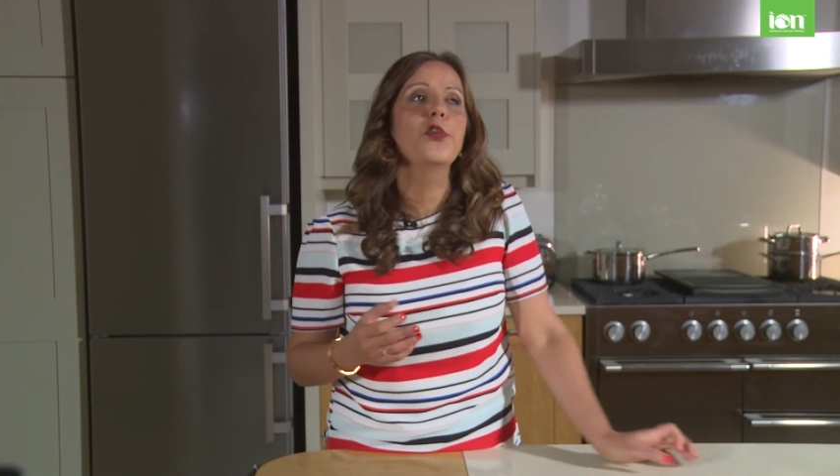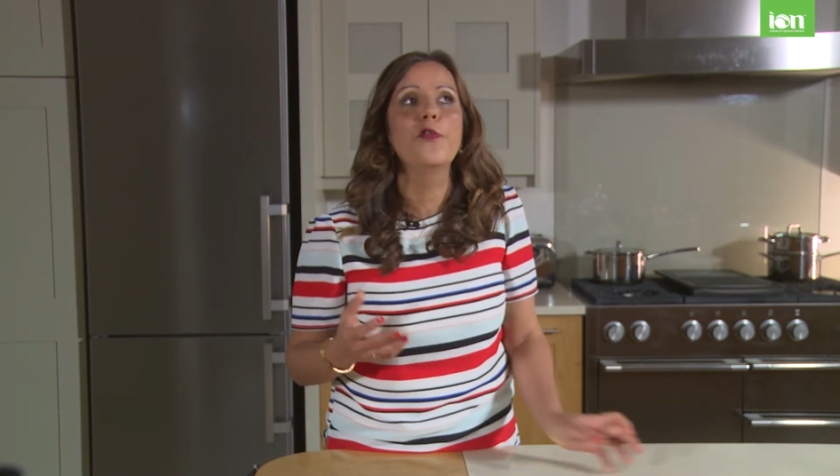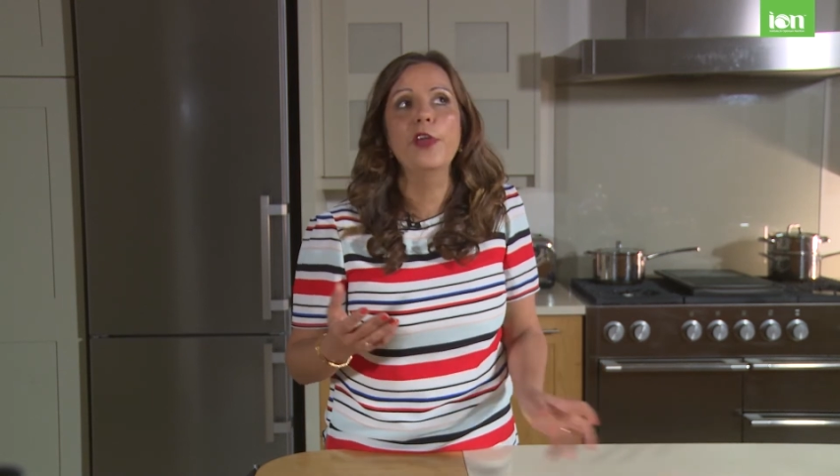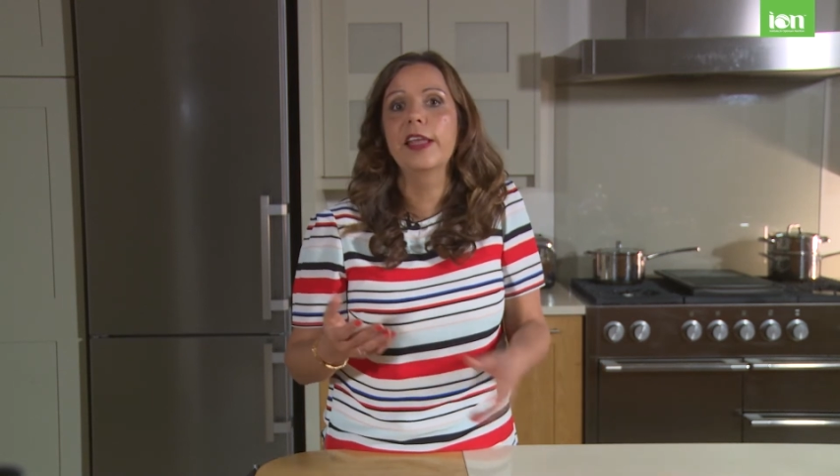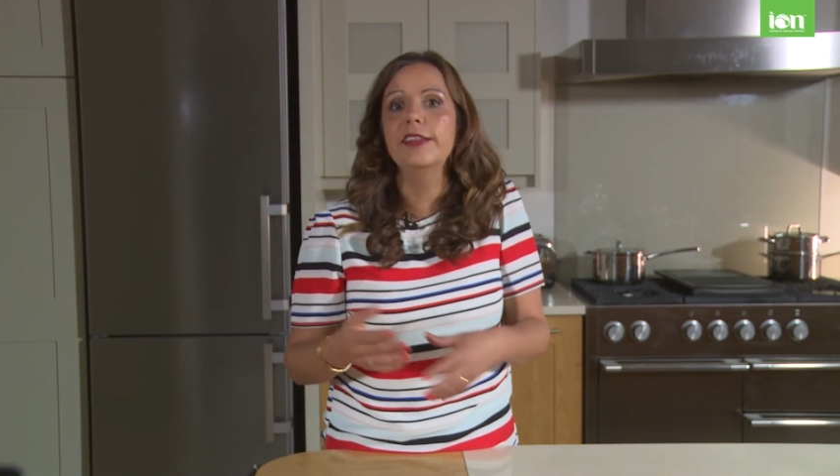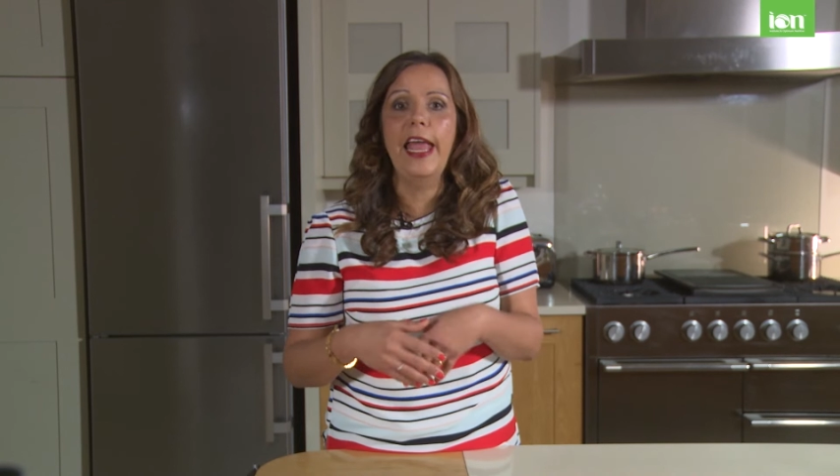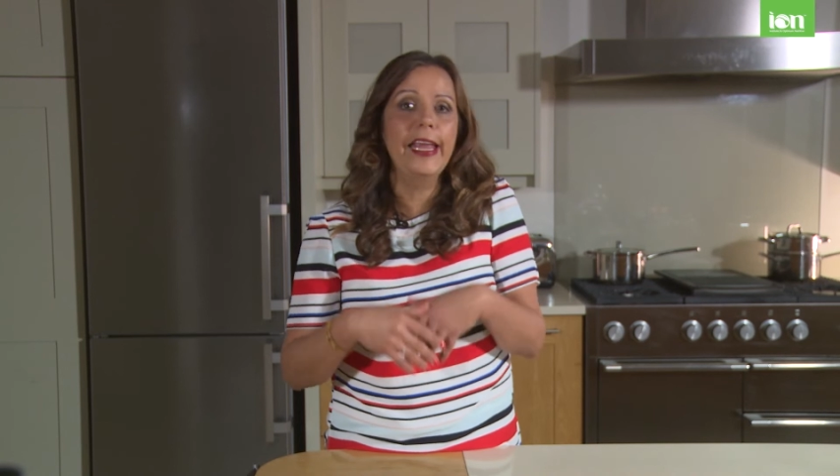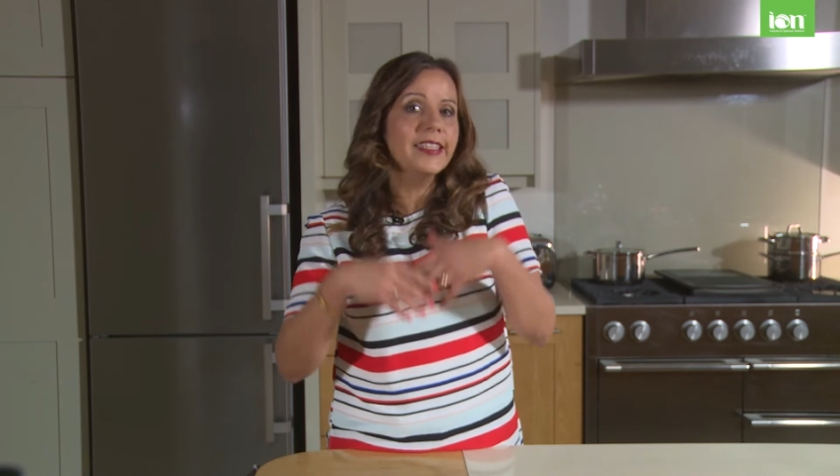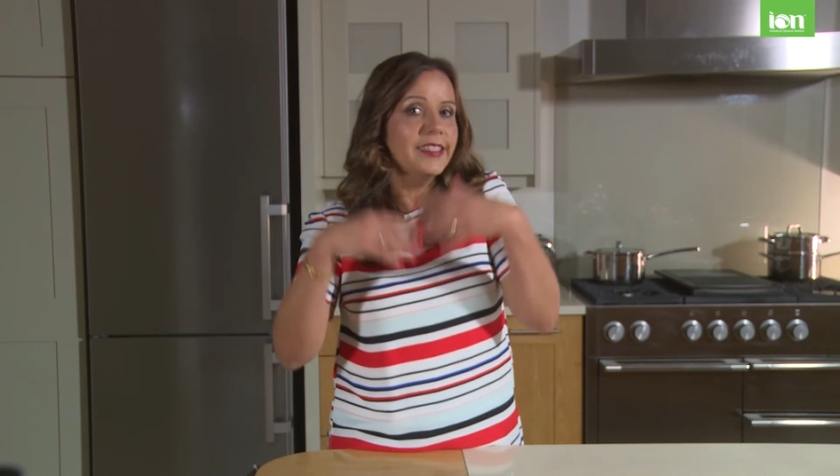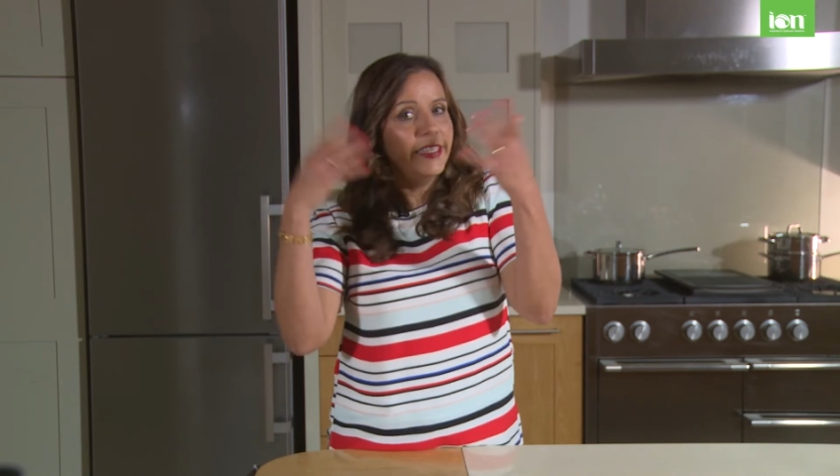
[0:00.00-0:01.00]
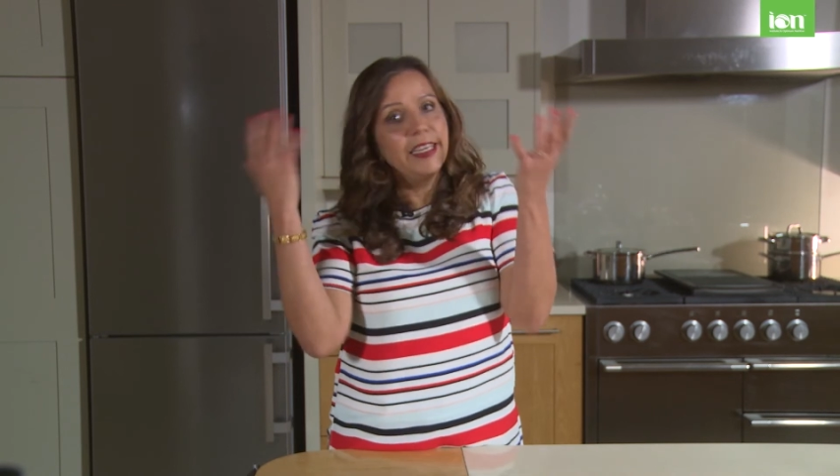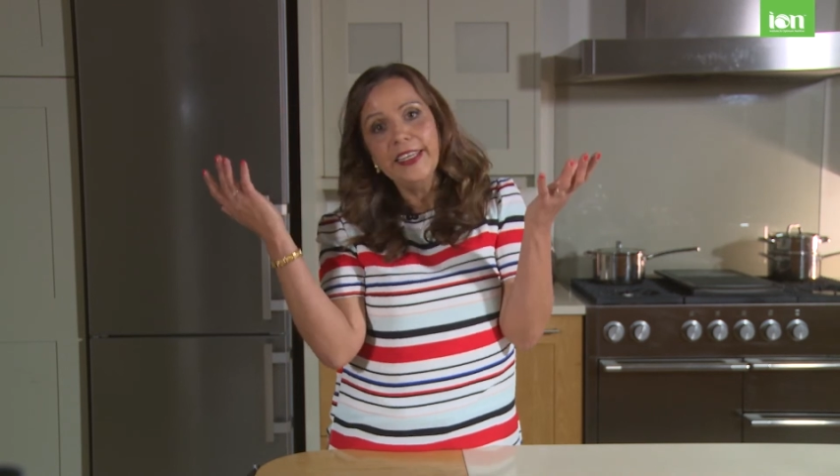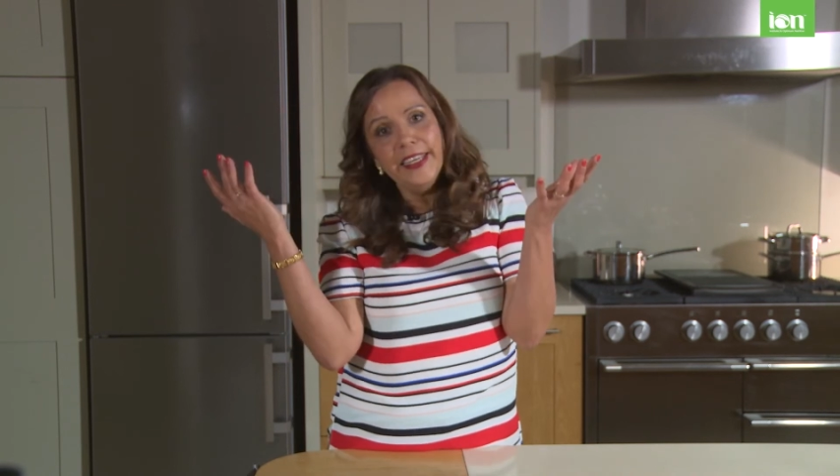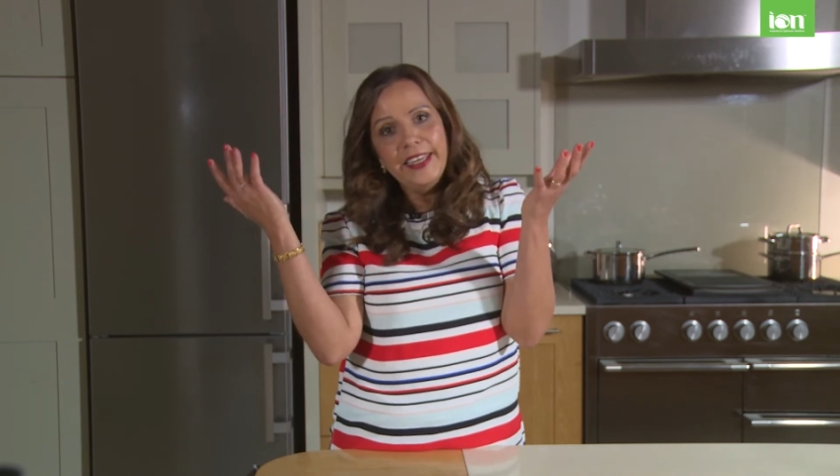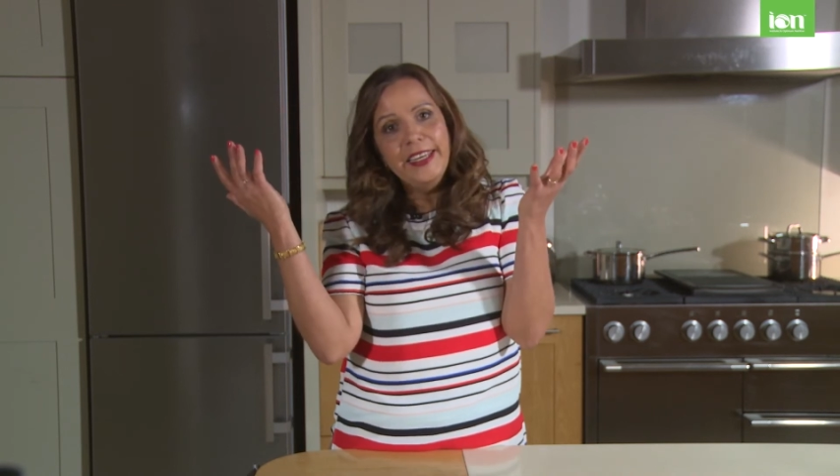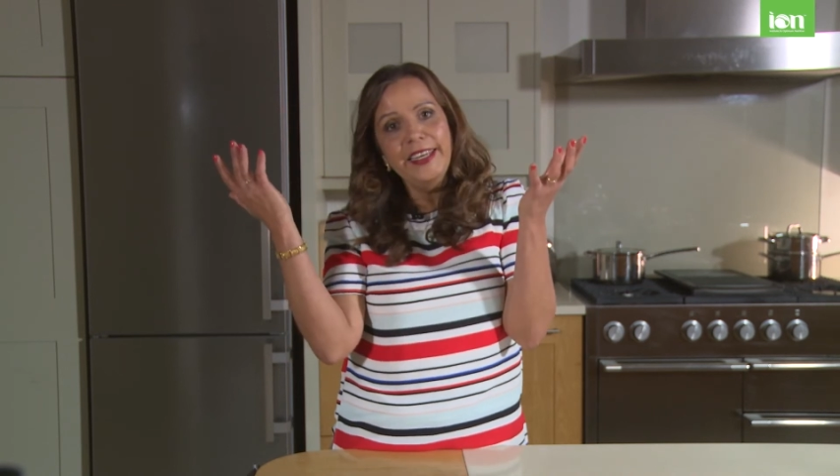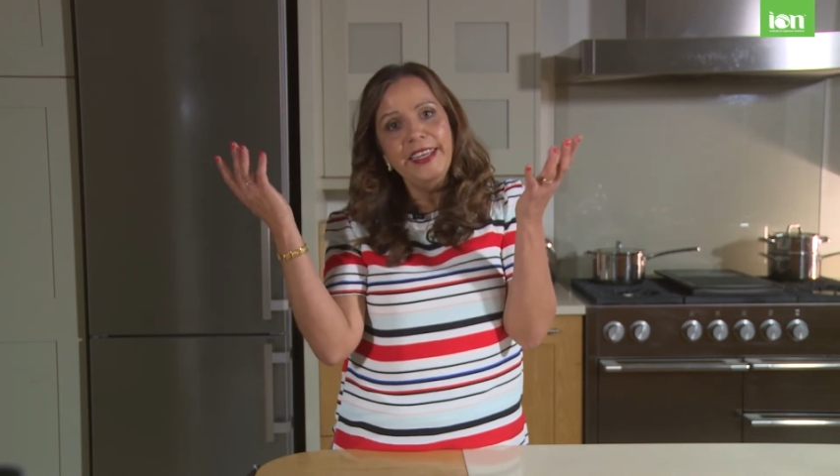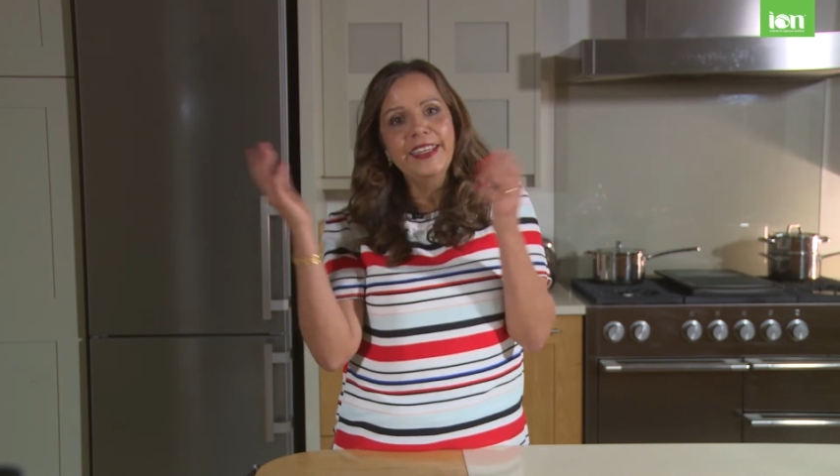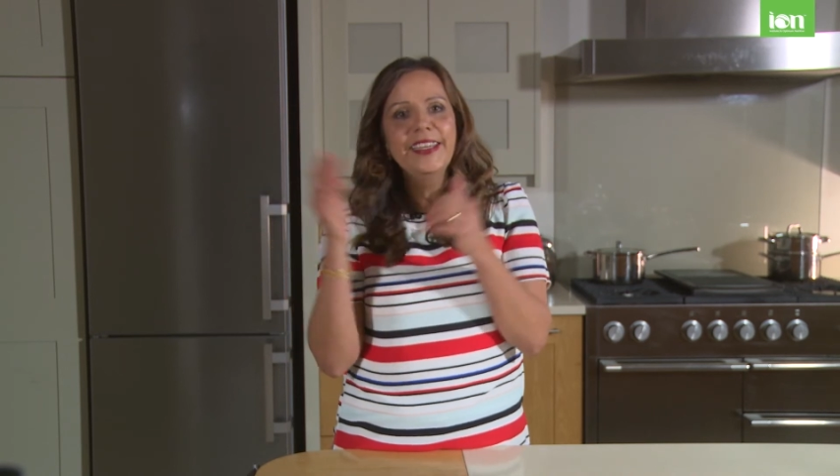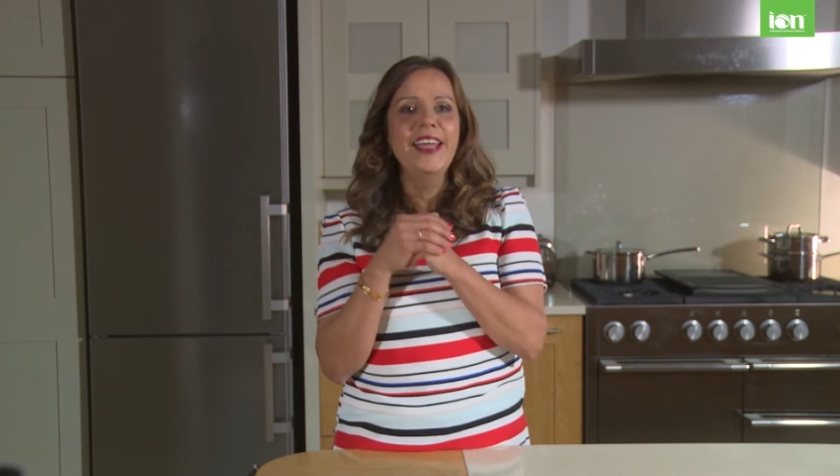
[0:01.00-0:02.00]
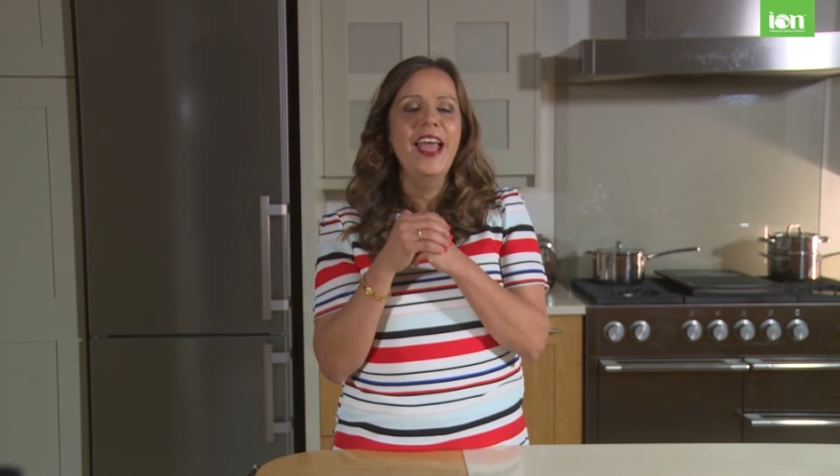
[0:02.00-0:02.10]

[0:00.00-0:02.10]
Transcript: things like singing